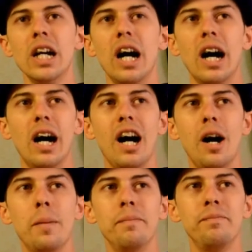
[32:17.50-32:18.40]

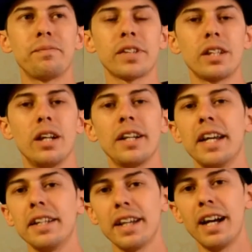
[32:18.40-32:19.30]
Um,
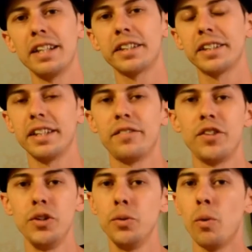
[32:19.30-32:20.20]
again, guys, if
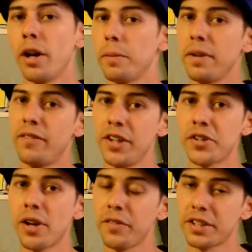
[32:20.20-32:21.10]
you want to be
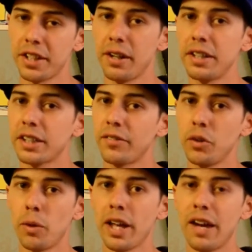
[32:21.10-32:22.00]
featured on the series, if
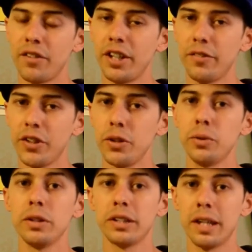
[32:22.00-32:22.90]
you want to have an
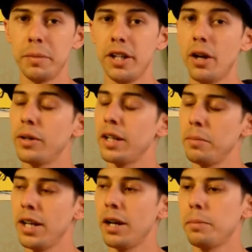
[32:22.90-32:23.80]
interview, let me know. Hit
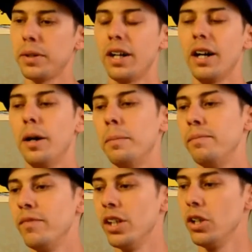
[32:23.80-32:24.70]
me up.
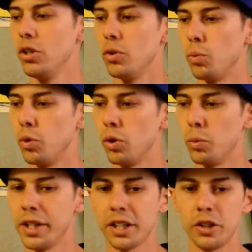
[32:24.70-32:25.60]
Um, we'll,
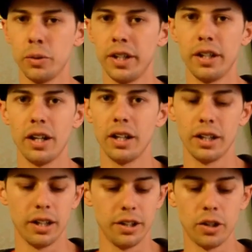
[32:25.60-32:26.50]
we can do in
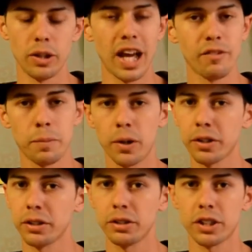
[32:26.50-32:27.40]
a, uh, you know live in
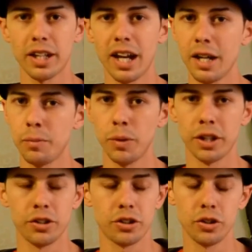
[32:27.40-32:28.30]
person, Skype. We
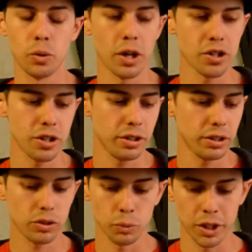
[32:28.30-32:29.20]
can just do
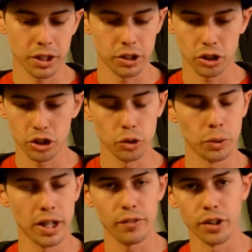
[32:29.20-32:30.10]
questions. We can just do
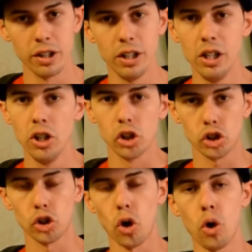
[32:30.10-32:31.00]
whatever.
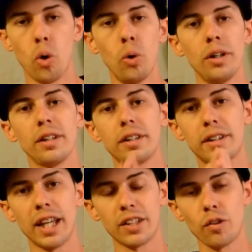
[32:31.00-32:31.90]
So
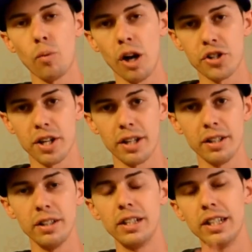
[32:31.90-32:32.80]
thanks for
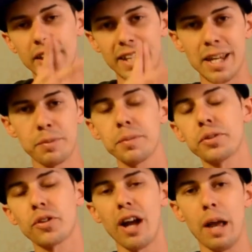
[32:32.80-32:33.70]
watching. Keep
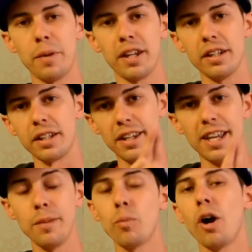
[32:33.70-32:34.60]
subscribing.
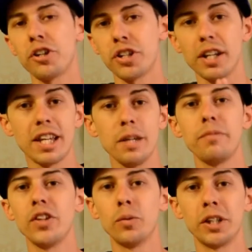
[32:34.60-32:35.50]
Keep watching. Keep
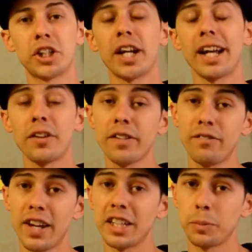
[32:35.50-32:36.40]
viewing. Check out the
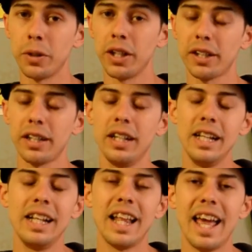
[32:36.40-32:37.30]
Facebook,
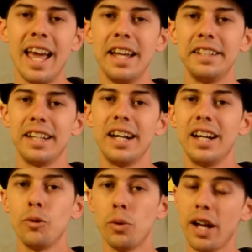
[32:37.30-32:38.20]
and
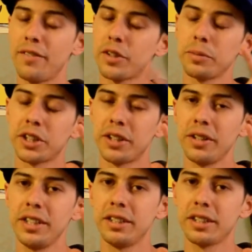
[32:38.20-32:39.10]
uh, we'll have some
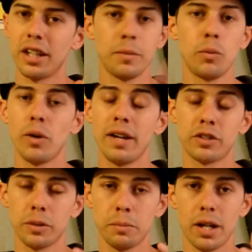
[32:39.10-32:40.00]
series. I mean, we'll have
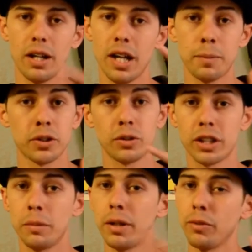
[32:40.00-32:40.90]
some uh, episodes
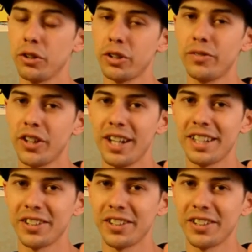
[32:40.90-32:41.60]
coming up real soon for you guys.